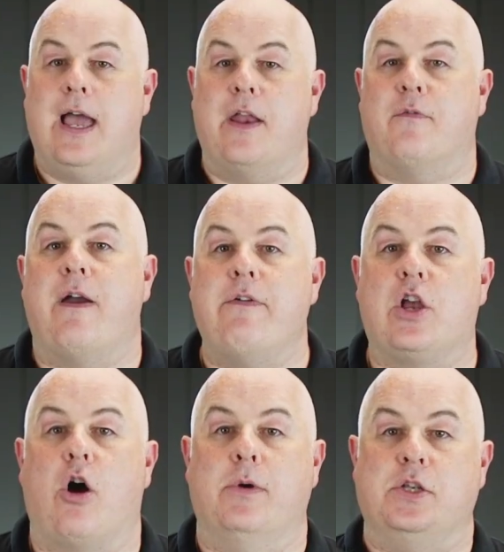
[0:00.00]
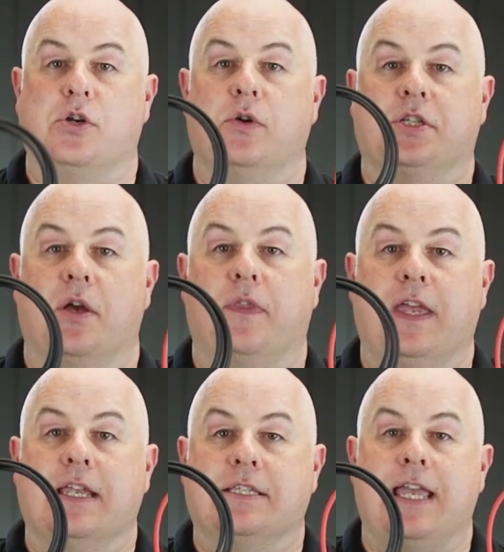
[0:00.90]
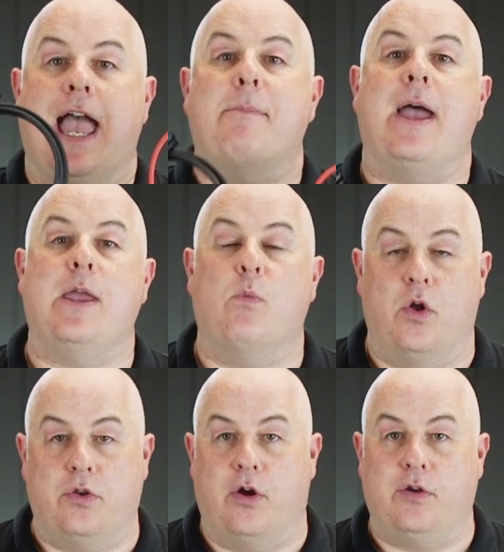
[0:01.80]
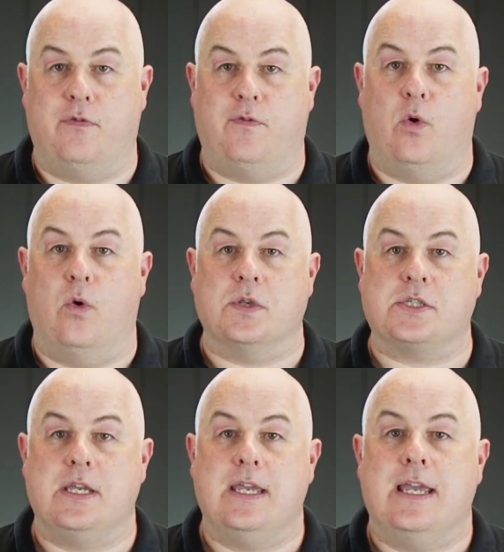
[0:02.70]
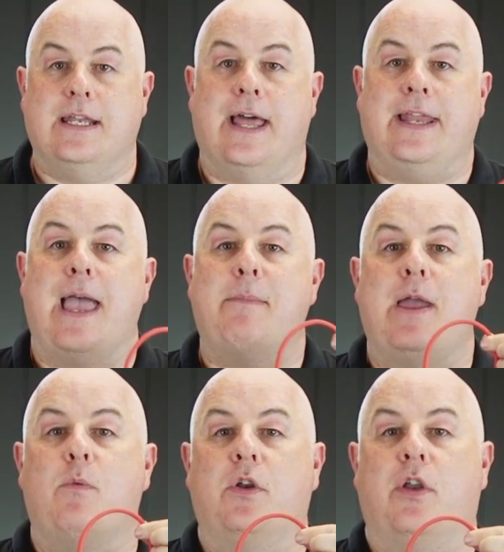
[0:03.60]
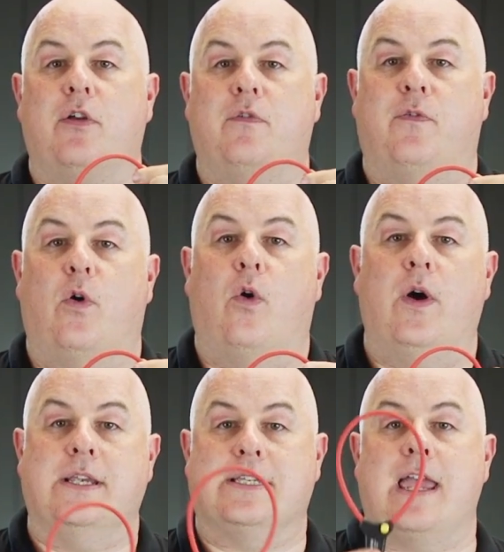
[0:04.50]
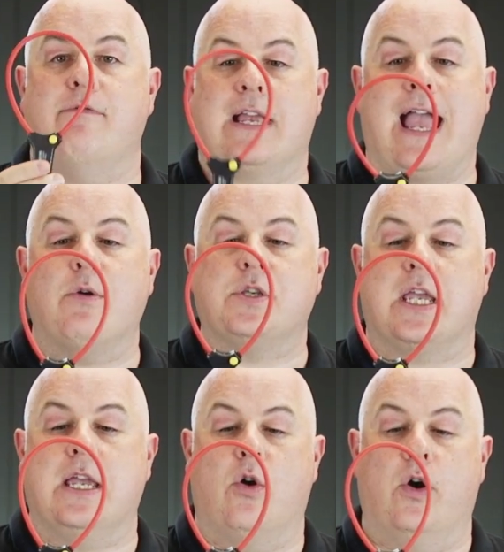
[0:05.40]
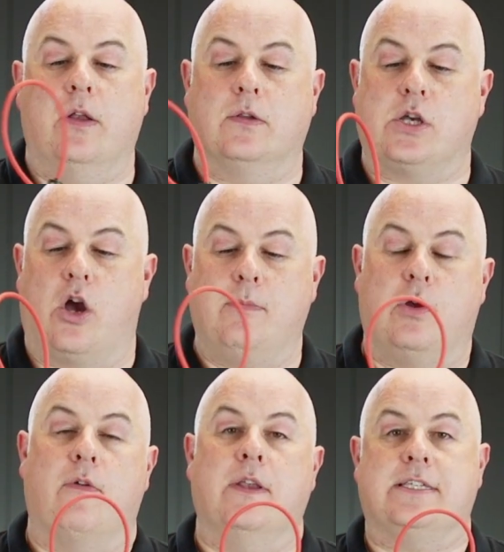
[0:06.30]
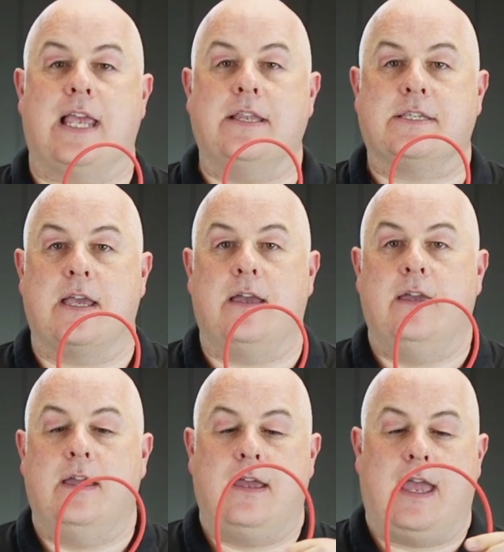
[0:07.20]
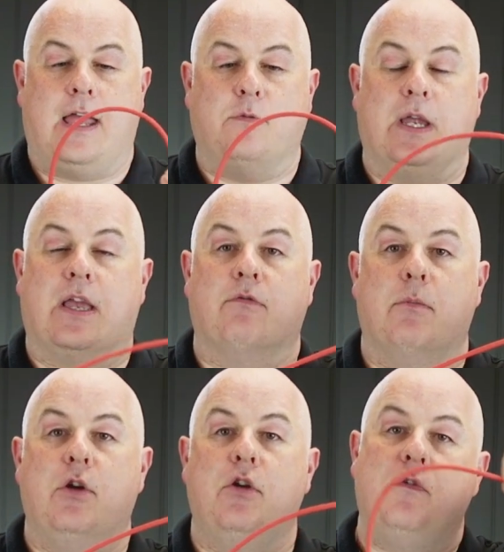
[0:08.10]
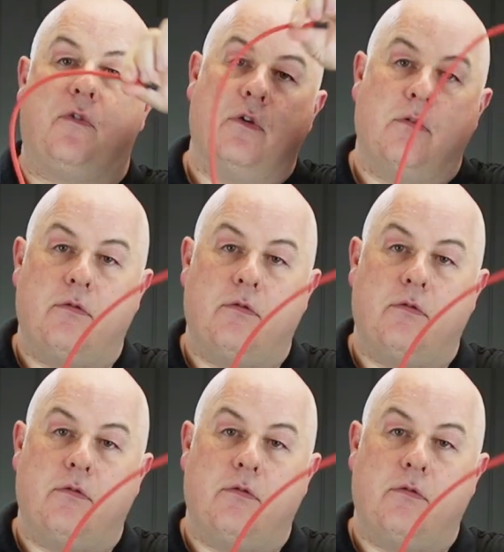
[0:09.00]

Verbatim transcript: and a very common choice are these, the MA194s. Now, the MA194 is a Rogowski coil type current sensor, and we can remove,